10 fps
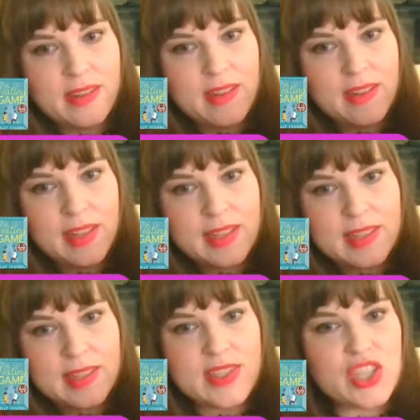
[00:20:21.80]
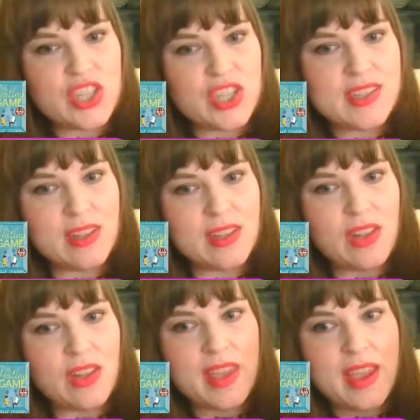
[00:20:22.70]
like the stitches along
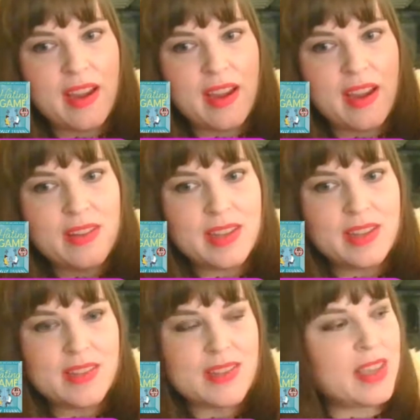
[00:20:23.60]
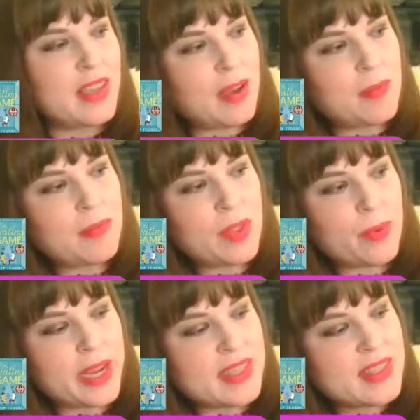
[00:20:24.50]
there, and there's the rings
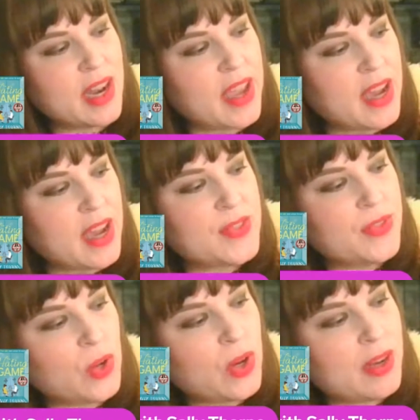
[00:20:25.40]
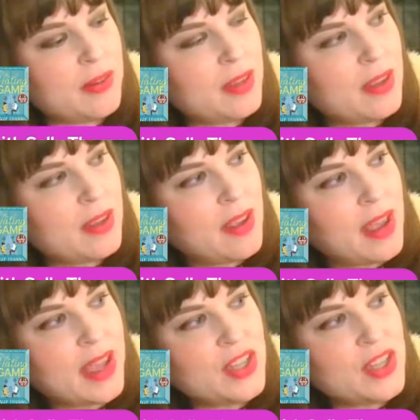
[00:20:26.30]
that I asked for.
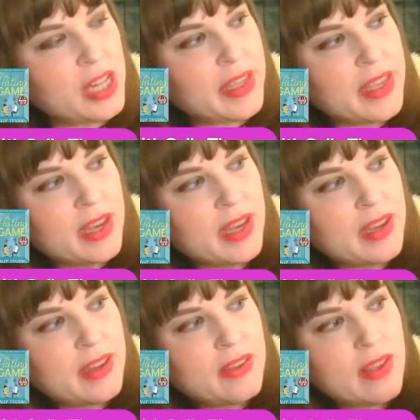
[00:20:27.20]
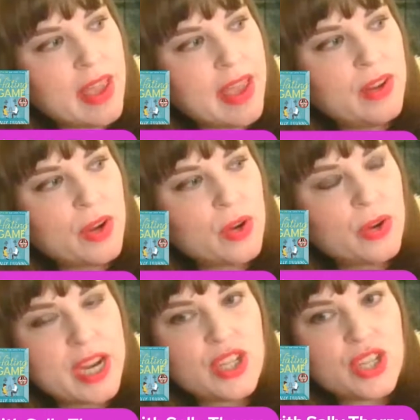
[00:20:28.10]
Angelika and her
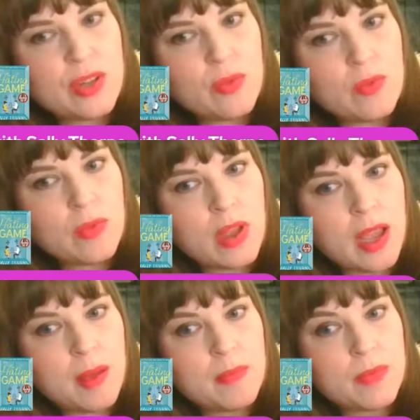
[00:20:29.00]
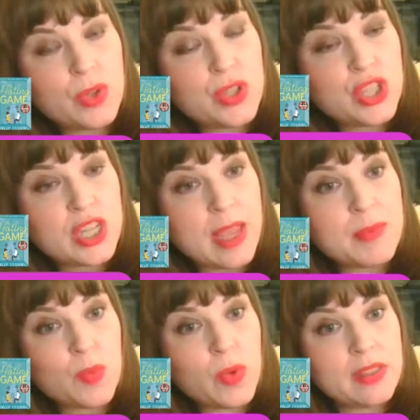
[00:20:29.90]
creation, who she names
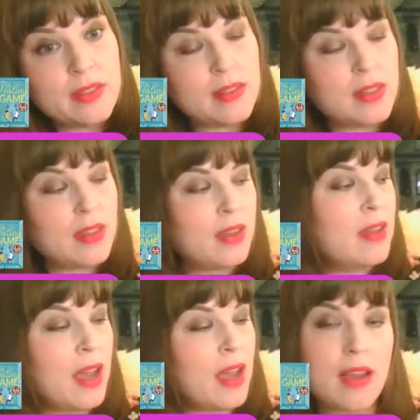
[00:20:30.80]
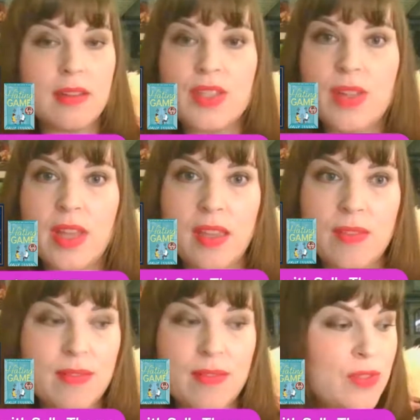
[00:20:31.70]
Will, until they
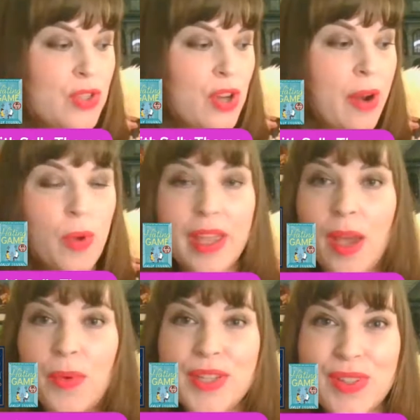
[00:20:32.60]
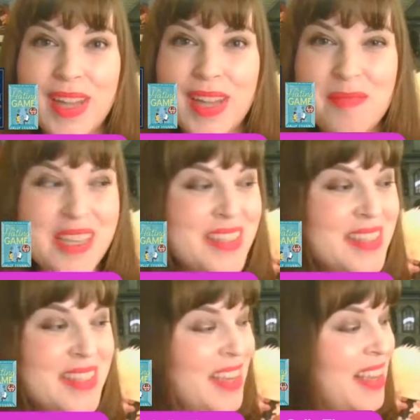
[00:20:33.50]
try to work out what his real name is.
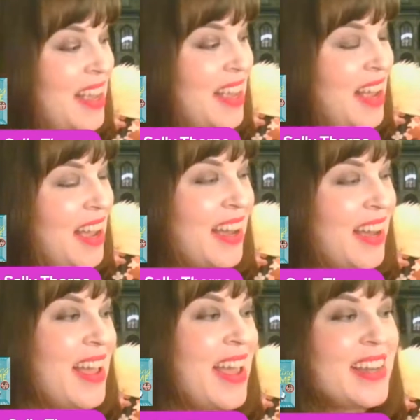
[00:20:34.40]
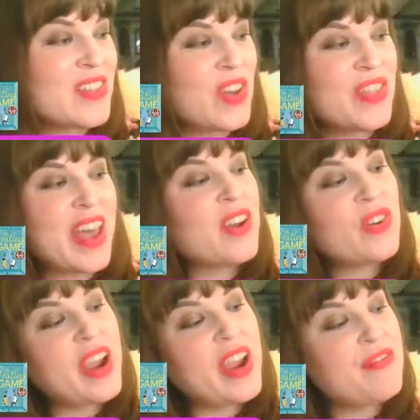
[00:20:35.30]
And it's got that
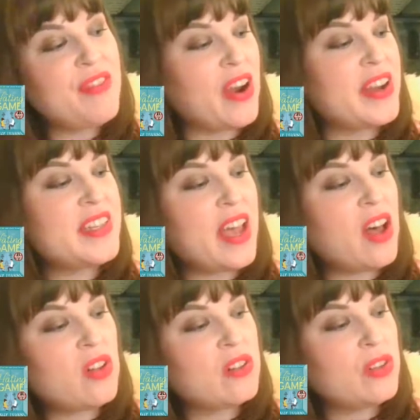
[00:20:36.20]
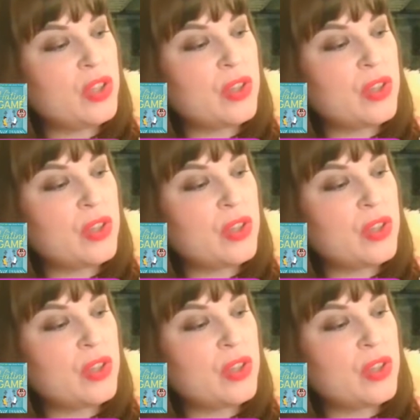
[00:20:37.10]
great fairy tale look.